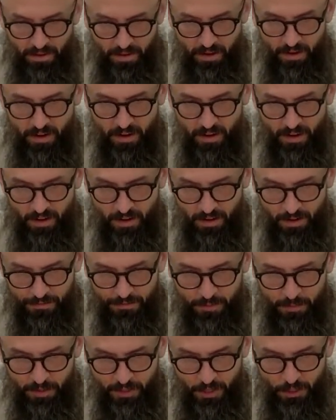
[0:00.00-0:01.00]

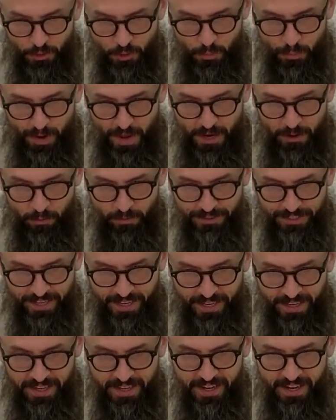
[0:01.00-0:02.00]
from Allah subhanahu wa
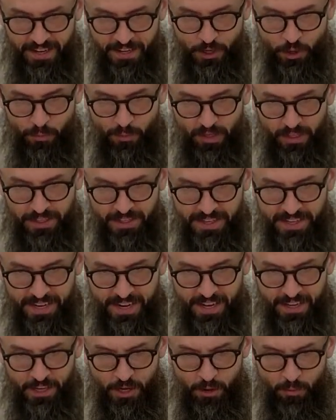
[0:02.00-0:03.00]
ta'ala, ila yawm
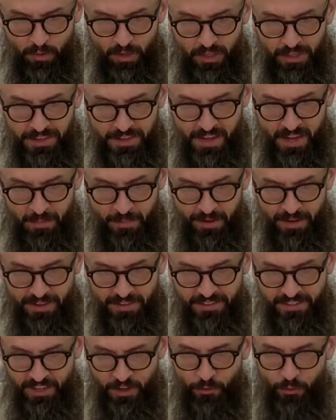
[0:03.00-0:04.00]
al-qiyamah,
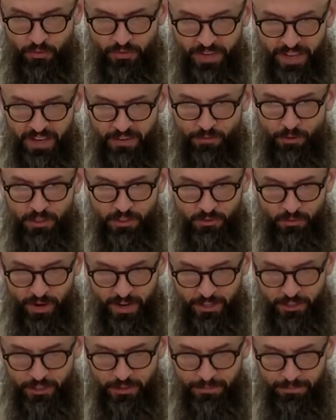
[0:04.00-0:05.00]
until the day of
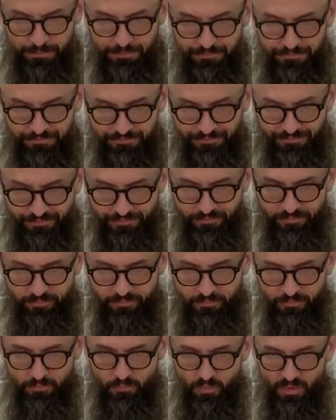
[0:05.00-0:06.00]
resurrection.
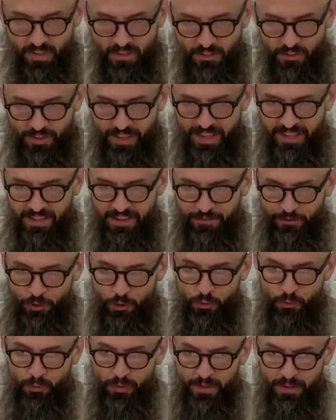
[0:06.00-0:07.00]
So that gives
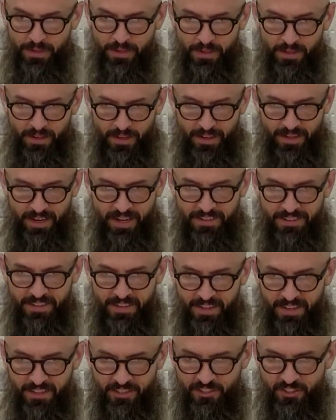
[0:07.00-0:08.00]
you an
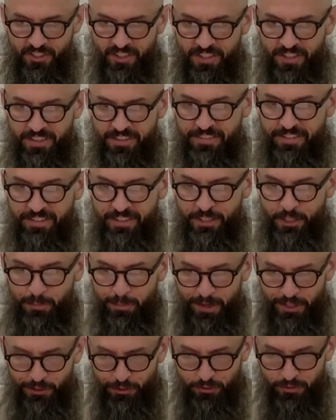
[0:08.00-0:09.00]
idea as to the very
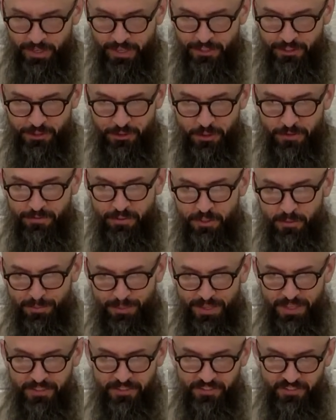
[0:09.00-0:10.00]
special nature of these
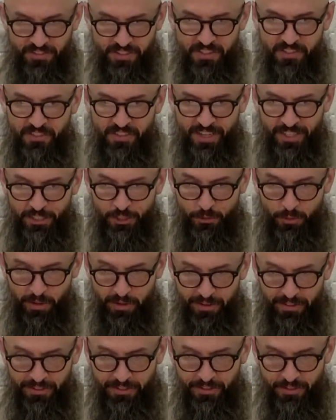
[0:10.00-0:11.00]
places, these
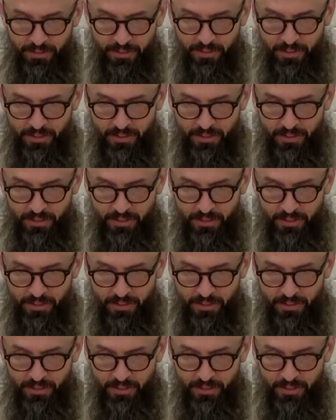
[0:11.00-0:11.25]
sanctuaries.